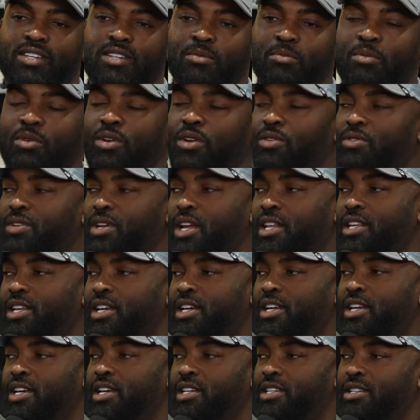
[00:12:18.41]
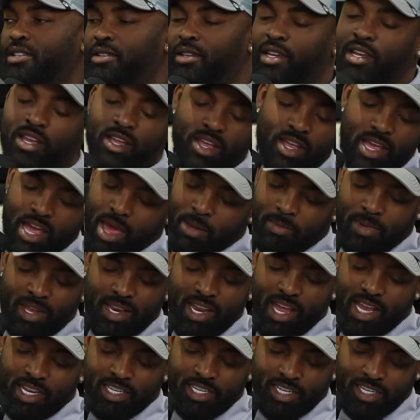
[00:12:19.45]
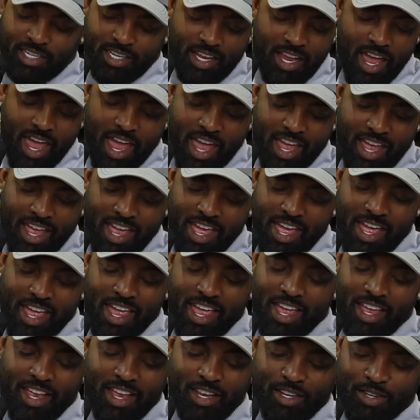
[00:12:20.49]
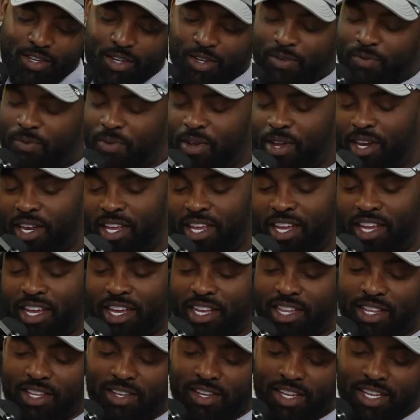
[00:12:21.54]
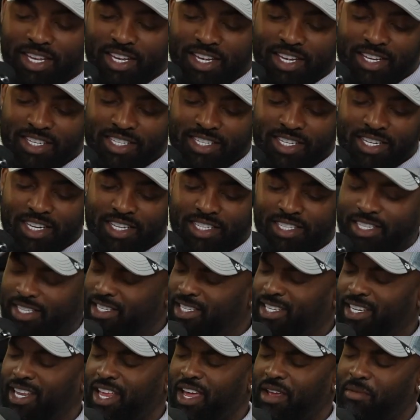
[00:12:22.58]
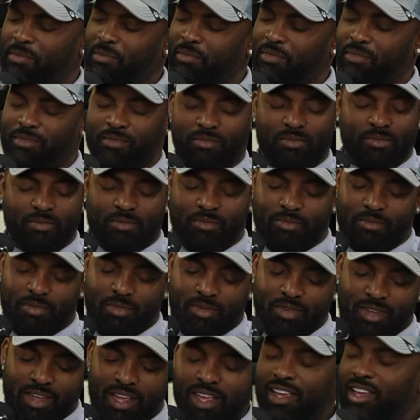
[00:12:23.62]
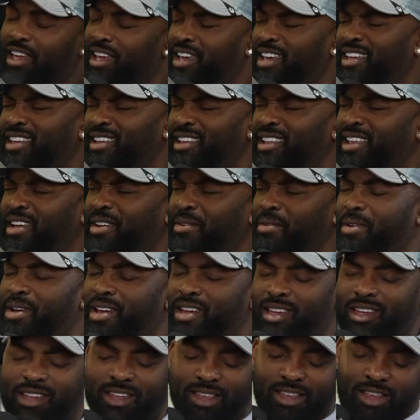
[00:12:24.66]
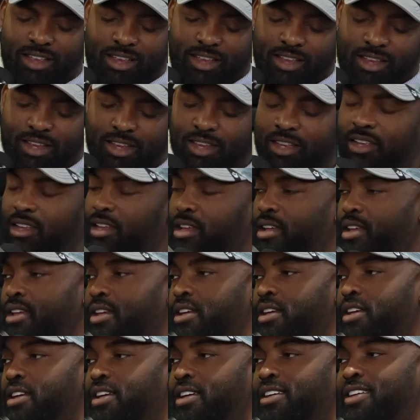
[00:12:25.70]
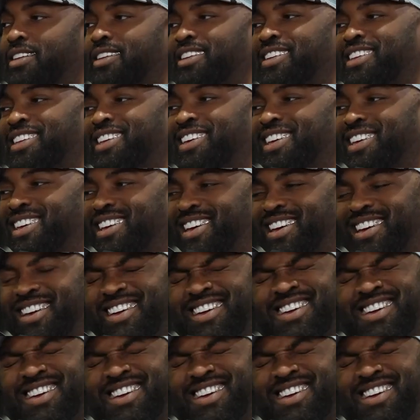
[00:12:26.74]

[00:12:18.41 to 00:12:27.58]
Them boys was out there cussing. I mean, that's just it's just funny hearing little kids cuss because it's like, yeah, you see those videos where they got little kids mic'd up and they cursing.